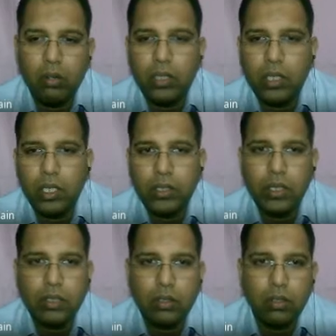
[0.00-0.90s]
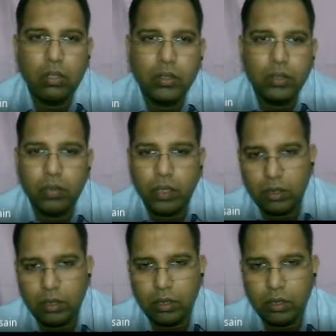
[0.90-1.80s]
does it cause
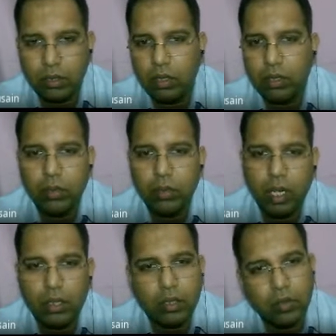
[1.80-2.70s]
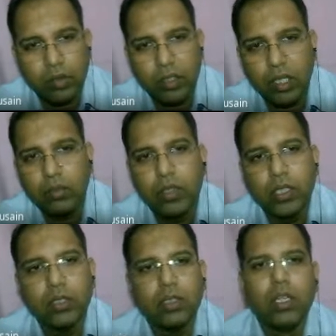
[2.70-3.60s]
infection? What is the mechanism of
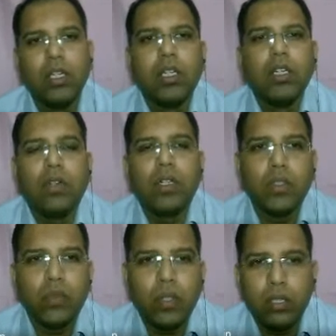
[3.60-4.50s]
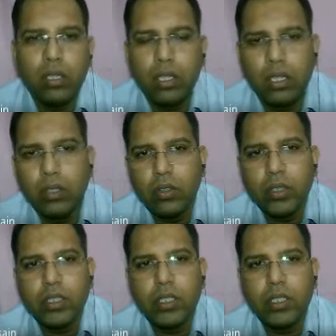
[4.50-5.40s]
infection? First of all,
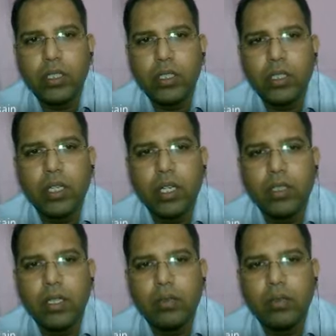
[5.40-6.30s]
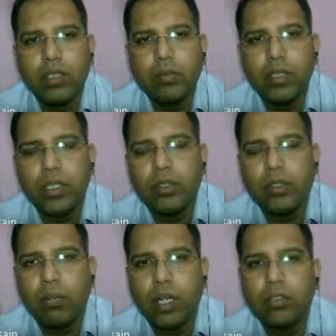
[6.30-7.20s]
you must realize that very particular
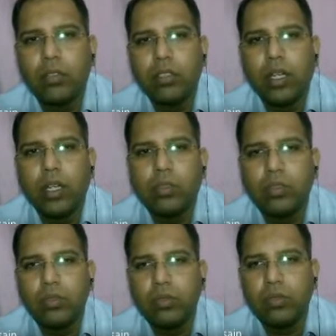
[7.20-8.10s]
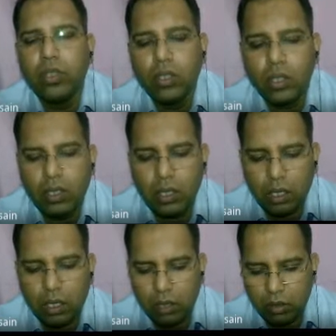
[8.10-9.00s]
pathogen has to
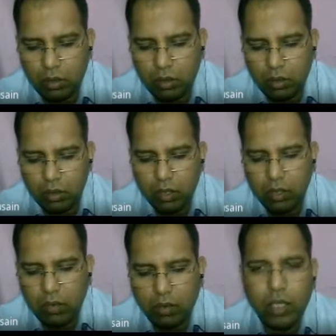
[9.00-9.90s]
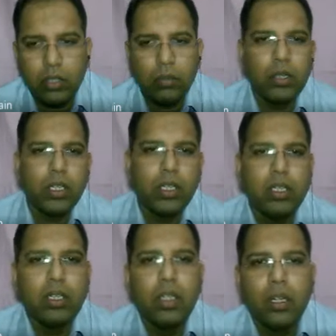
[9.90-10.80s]
uh, invade your body.
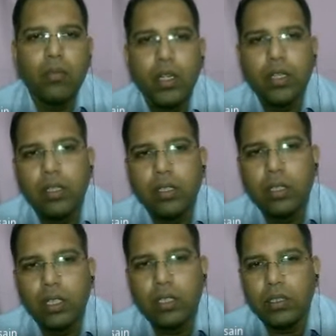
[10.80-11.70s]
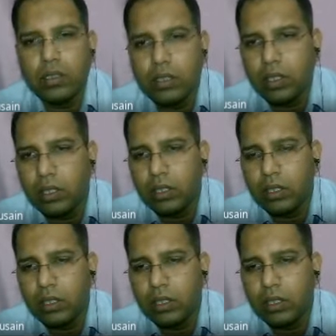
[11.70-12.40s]
When this thing